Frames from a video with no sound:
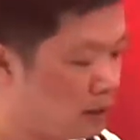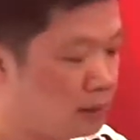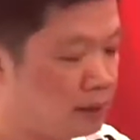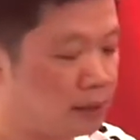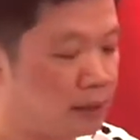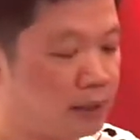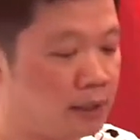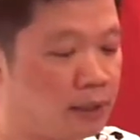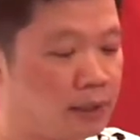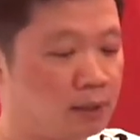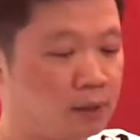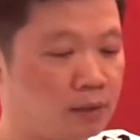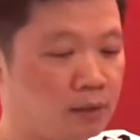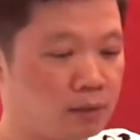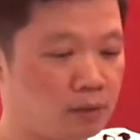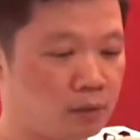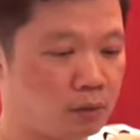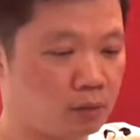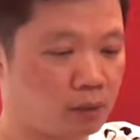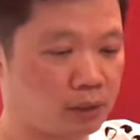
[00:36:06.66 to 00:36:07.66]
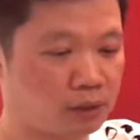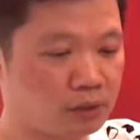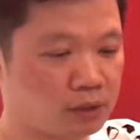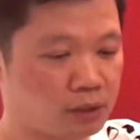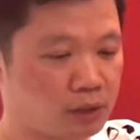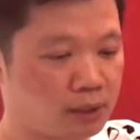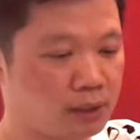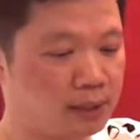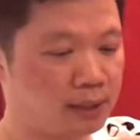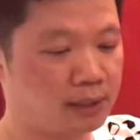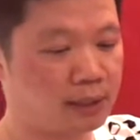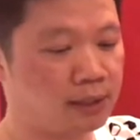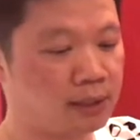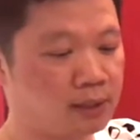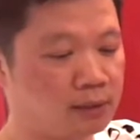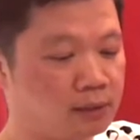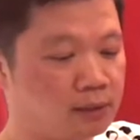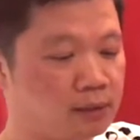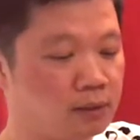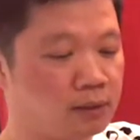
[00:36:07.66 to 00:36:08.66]
and then crunch it
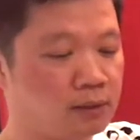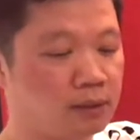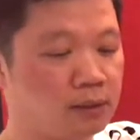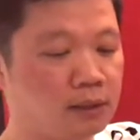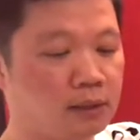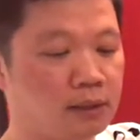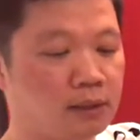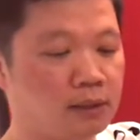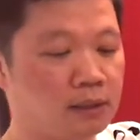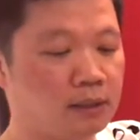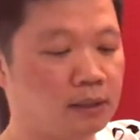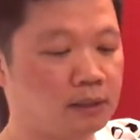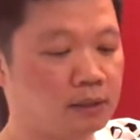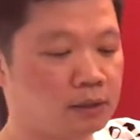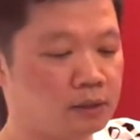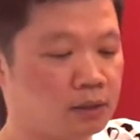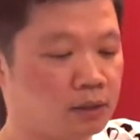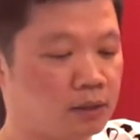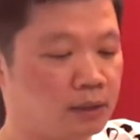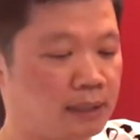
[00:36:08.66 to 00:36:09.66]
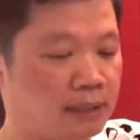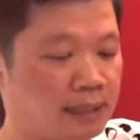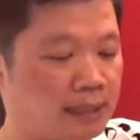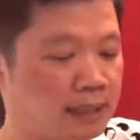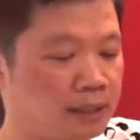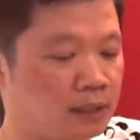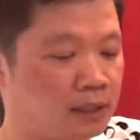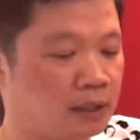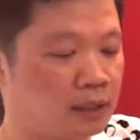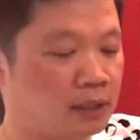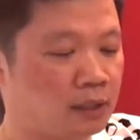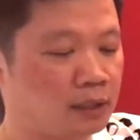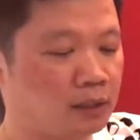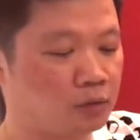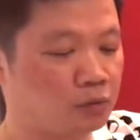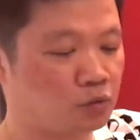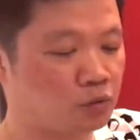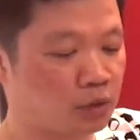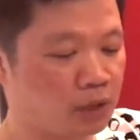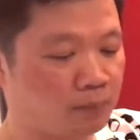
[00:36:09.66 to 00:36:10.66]
again. So I add a
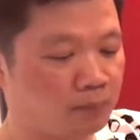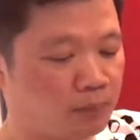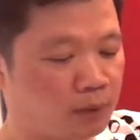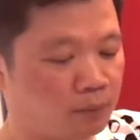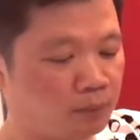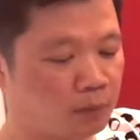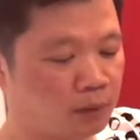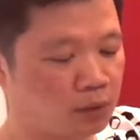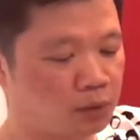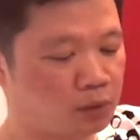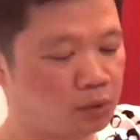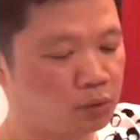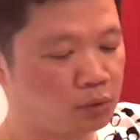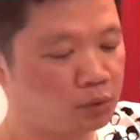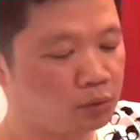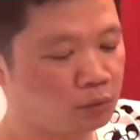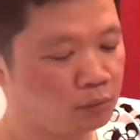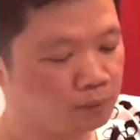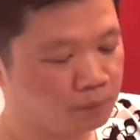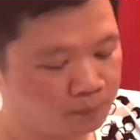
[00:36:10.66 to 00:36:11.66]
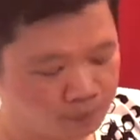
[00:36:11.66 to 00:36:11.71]
little drop of glue